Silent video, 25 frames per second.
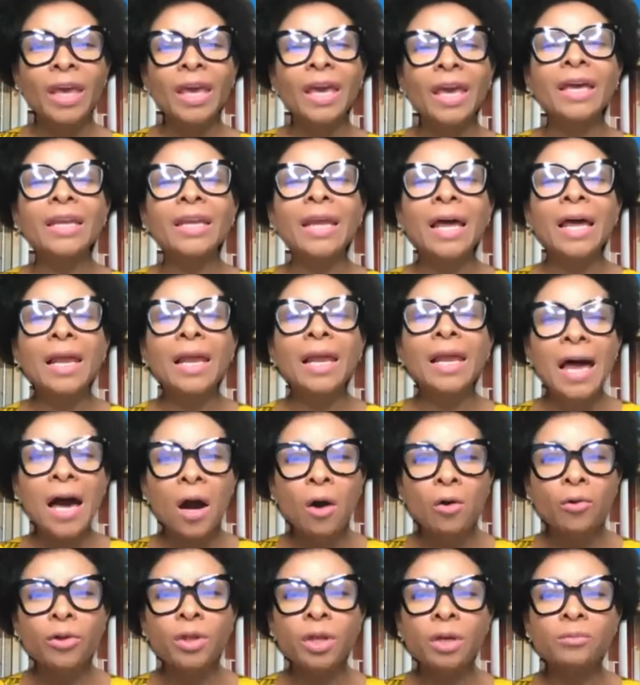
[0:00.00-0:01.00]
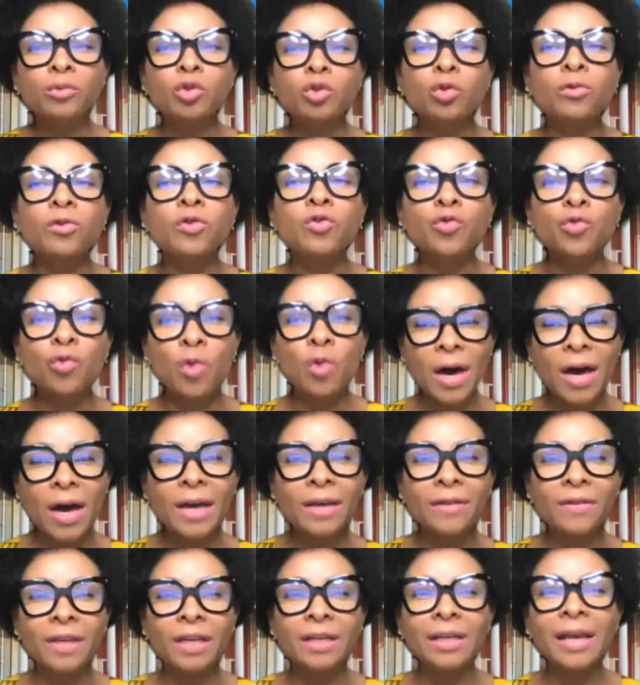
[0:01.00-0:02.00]
and allow them to
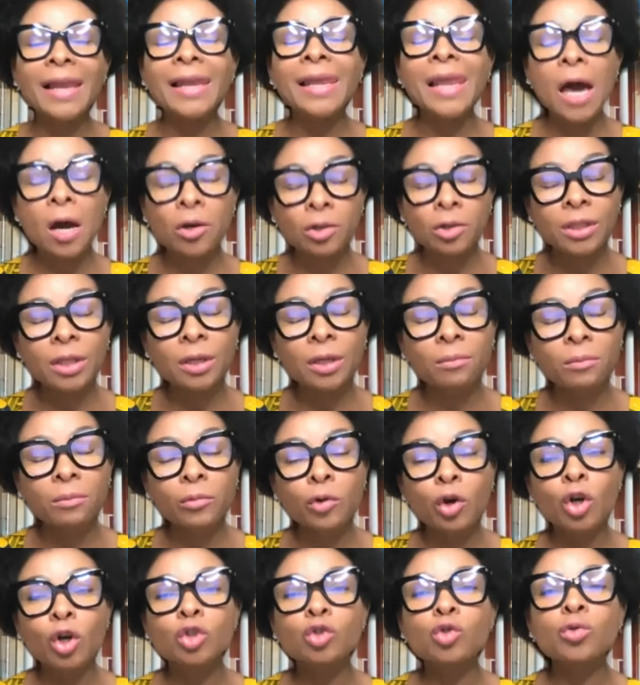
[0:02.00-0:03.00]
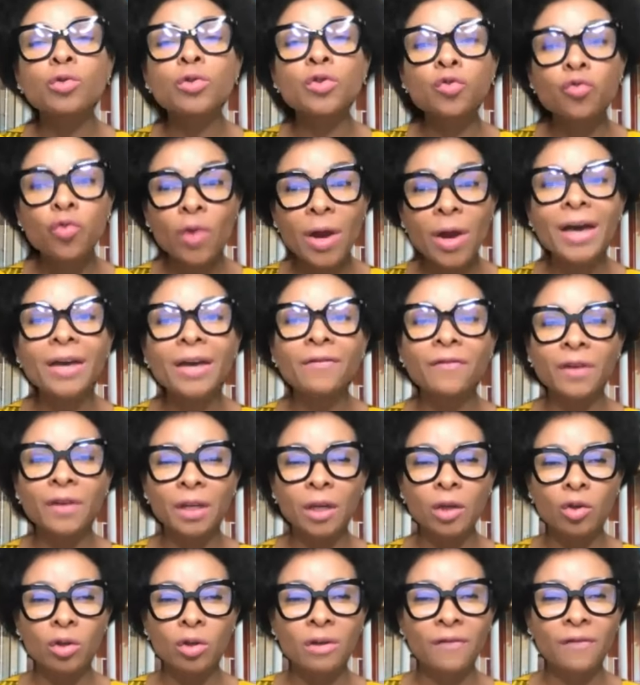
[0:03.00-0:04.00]
thrive, that allows them to thrive in
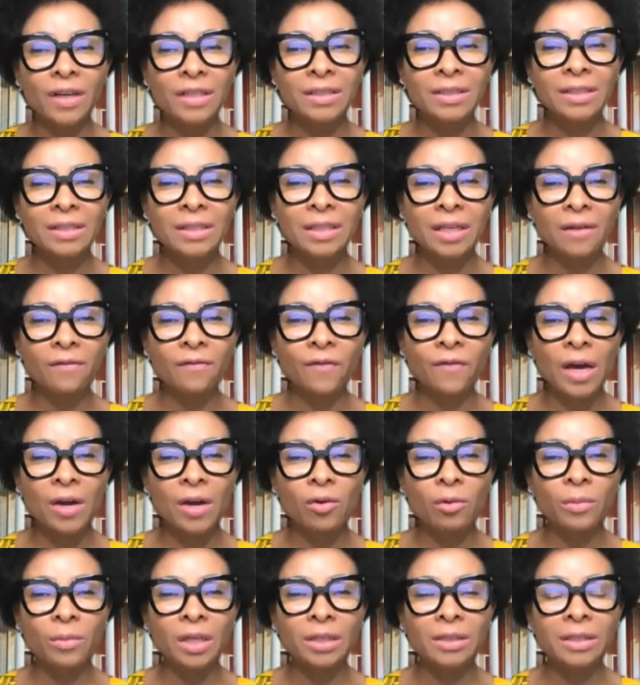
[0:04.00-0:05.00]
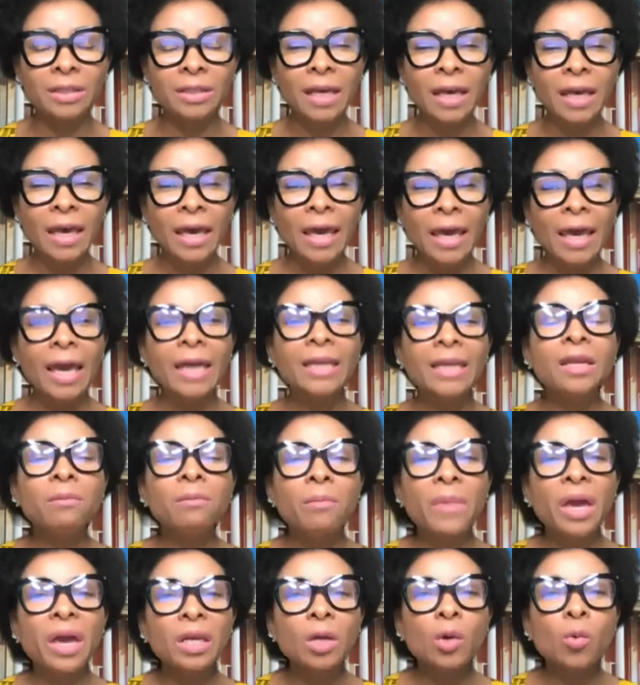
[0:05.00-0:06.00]
a university environment. And in
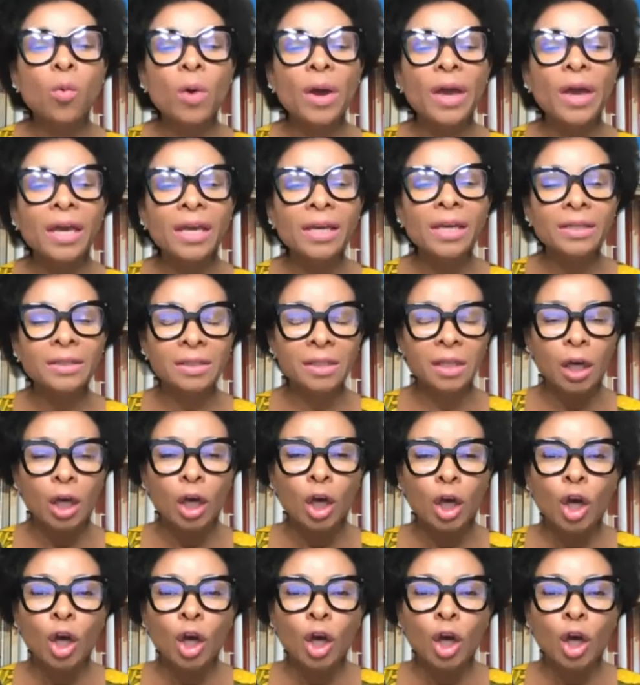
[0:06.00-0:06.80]
many ways,